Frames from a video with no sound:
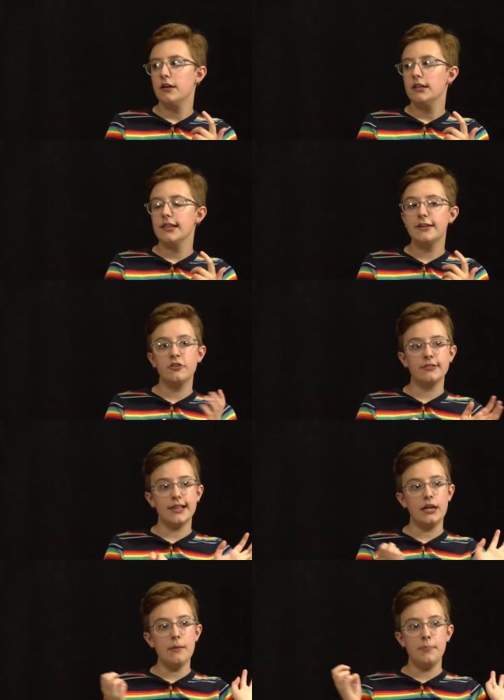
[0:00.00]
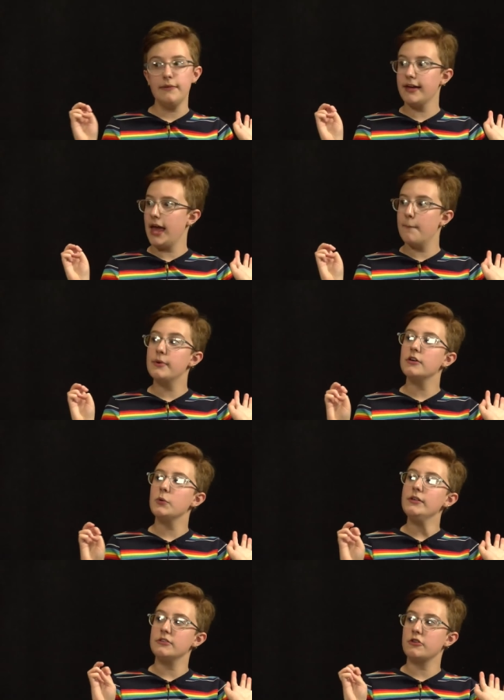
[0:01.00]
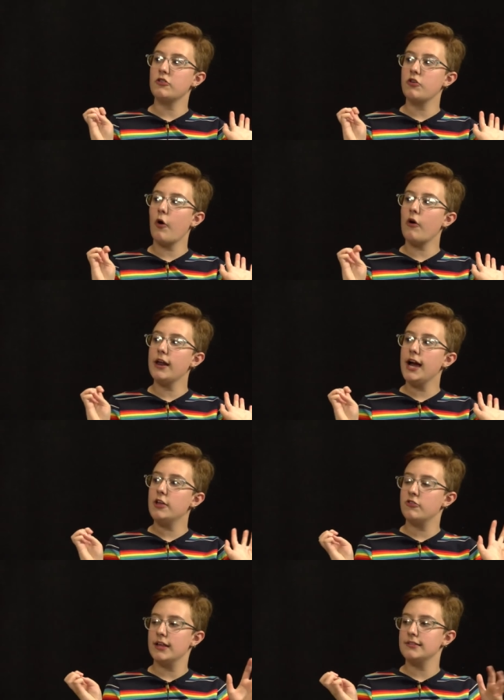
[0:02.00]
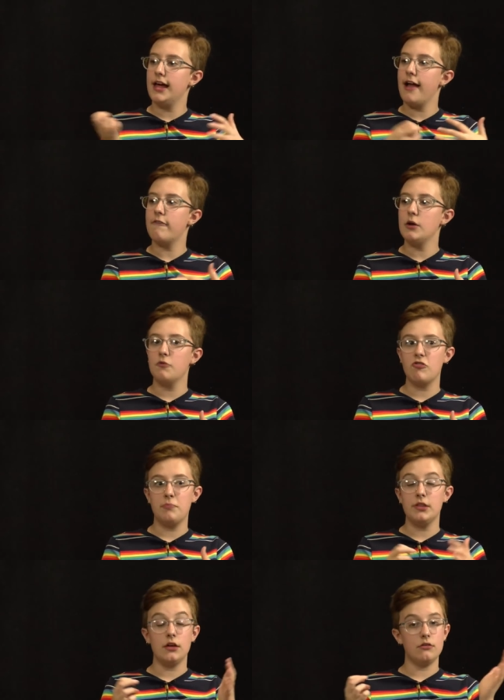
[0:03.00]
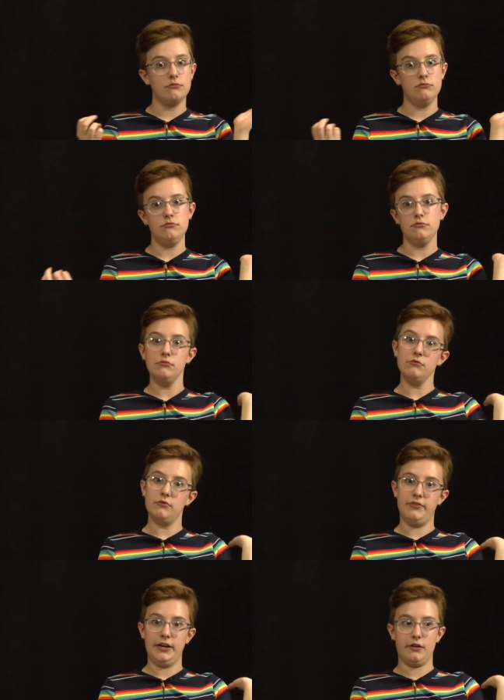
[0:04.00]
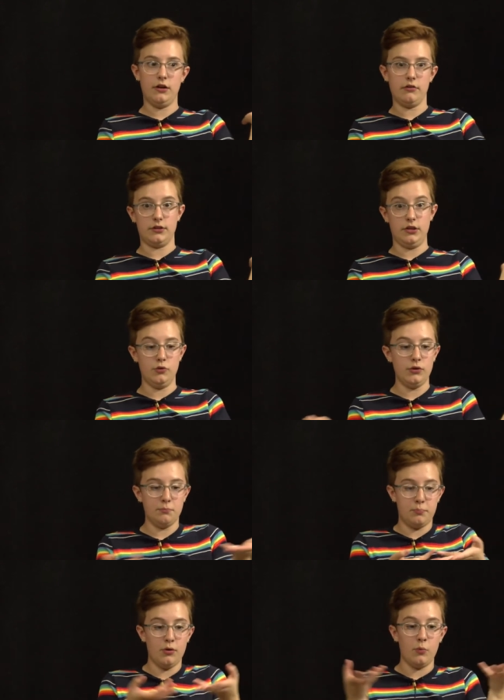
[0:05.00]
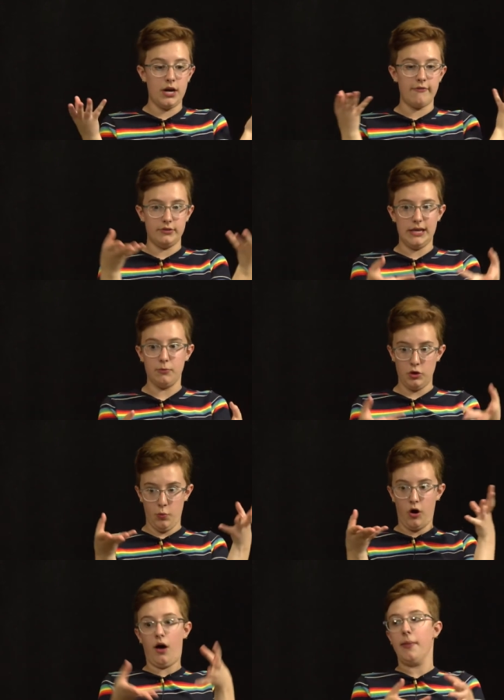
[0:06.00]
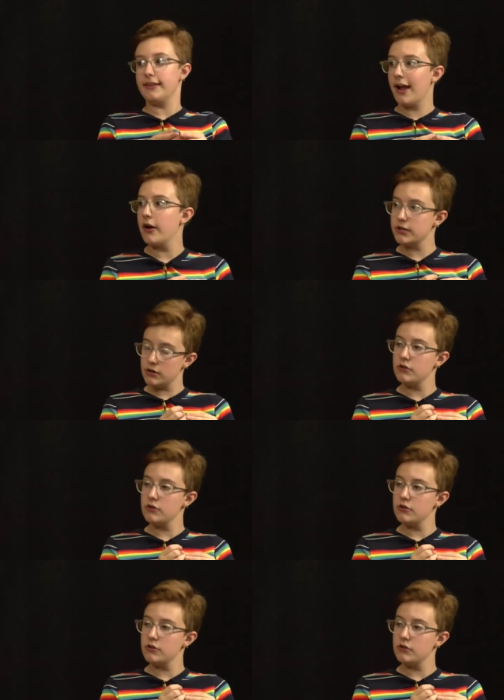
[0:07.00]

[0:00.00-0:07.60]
Like yeah. just let it be like ambiguous in your story, and just like let everyone just be like, mm, yeah. figure it out. You can put whatever label you want on these characters.